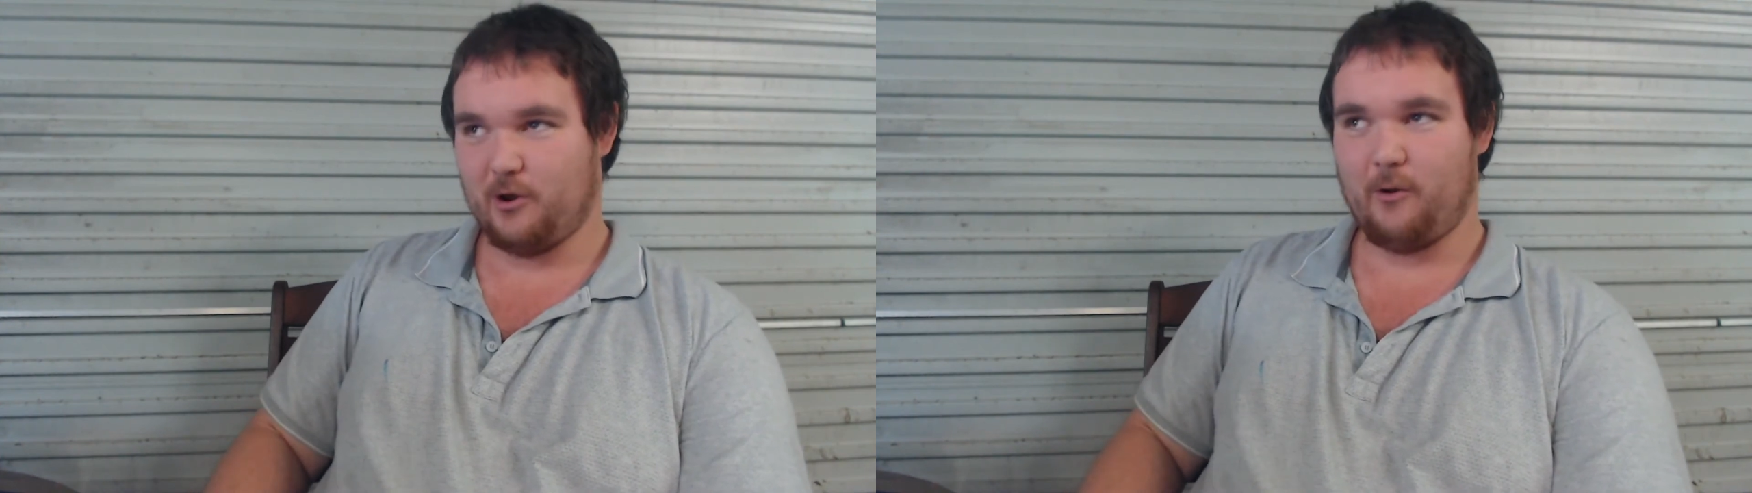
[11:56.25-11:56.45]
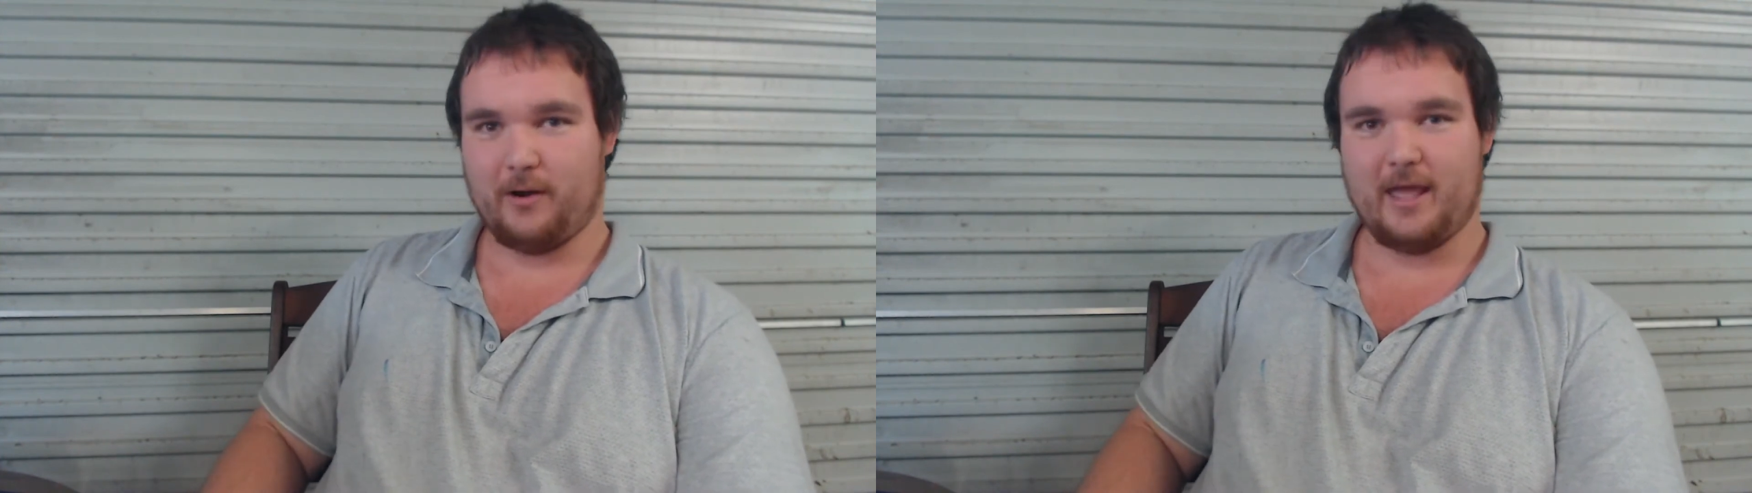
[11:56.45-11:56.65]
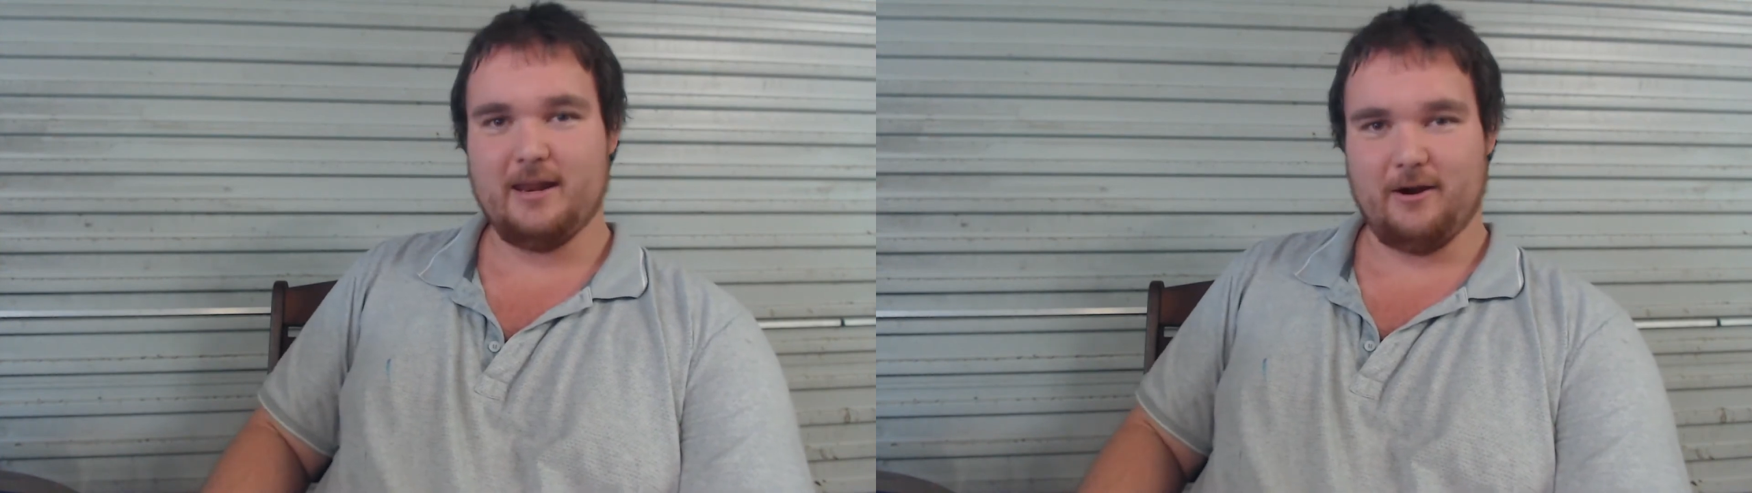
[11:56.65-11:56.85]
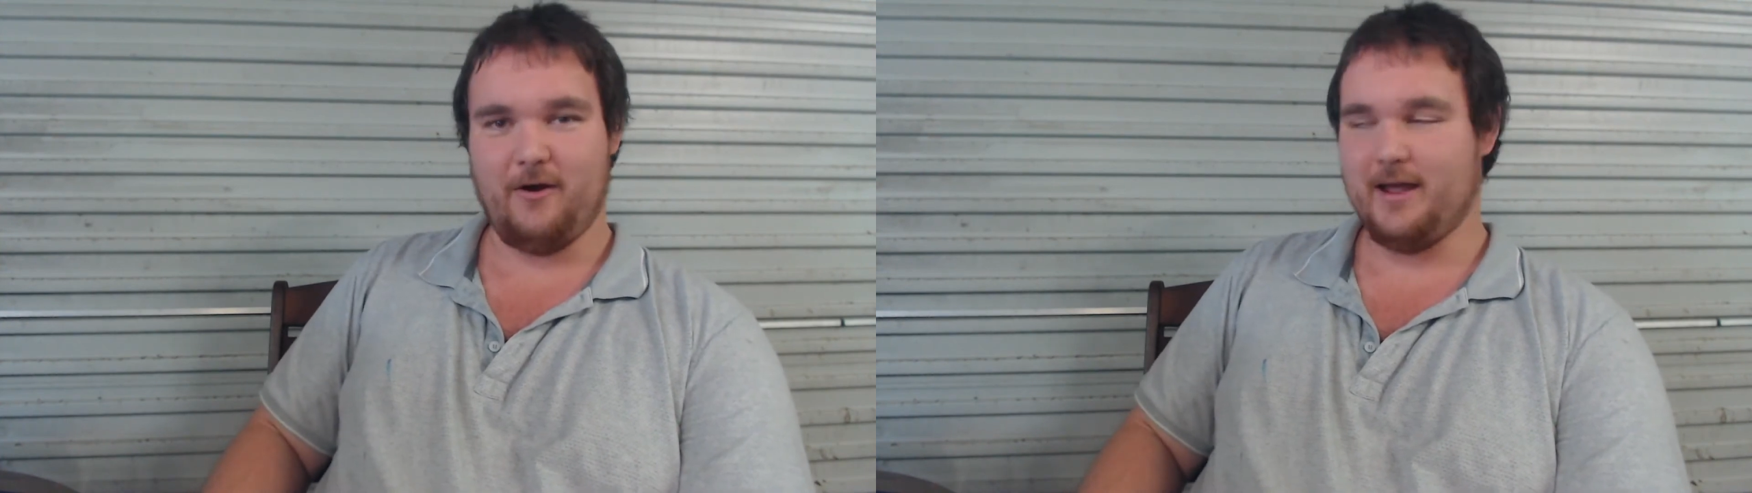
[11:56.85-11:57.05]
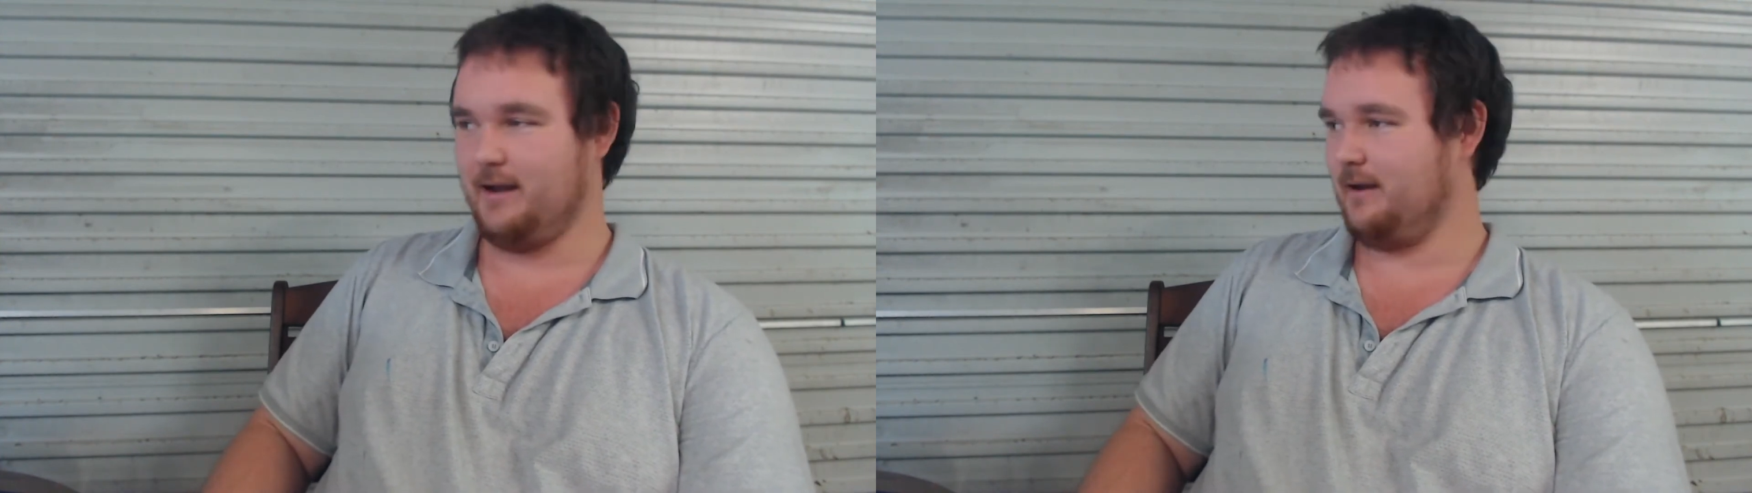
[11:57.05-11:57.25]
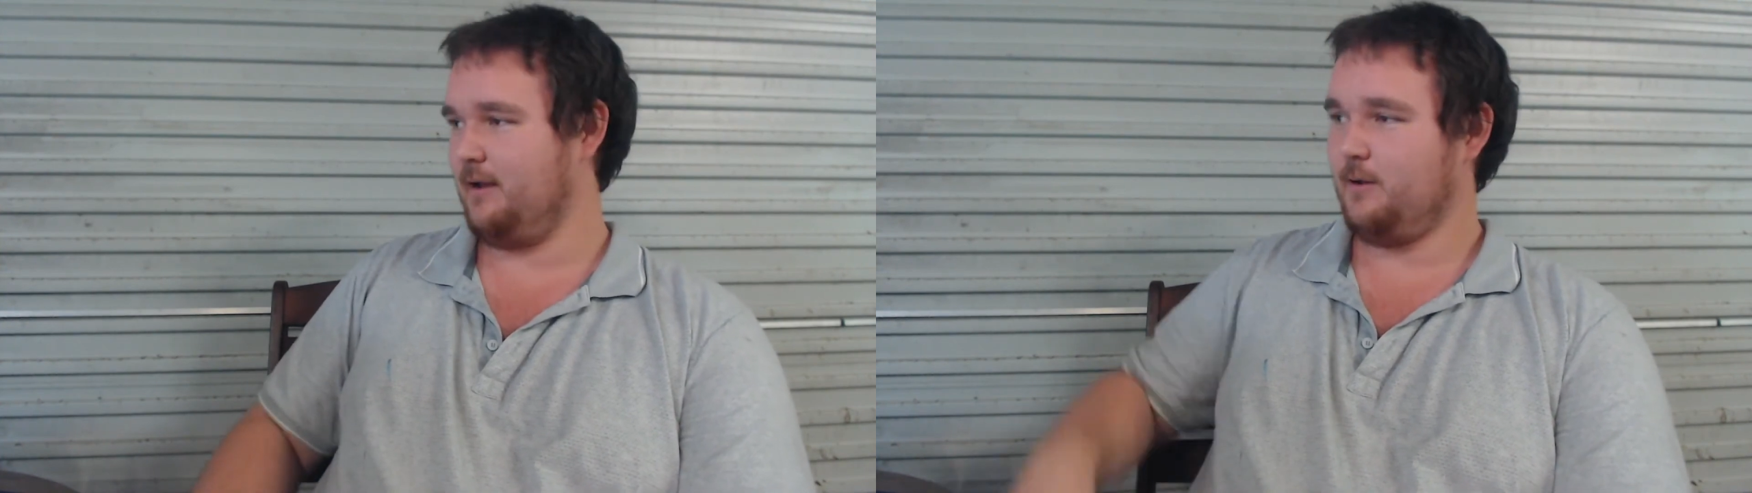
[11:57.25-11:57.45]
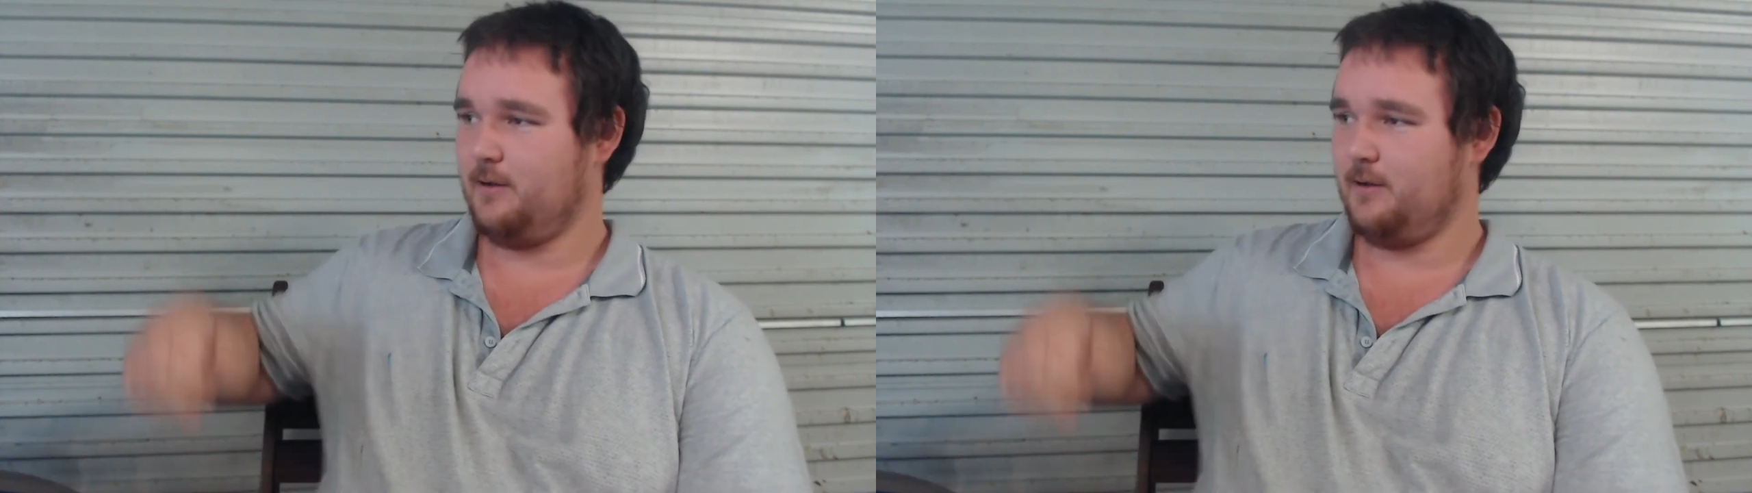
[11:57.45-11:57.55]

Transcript: corrugated iron,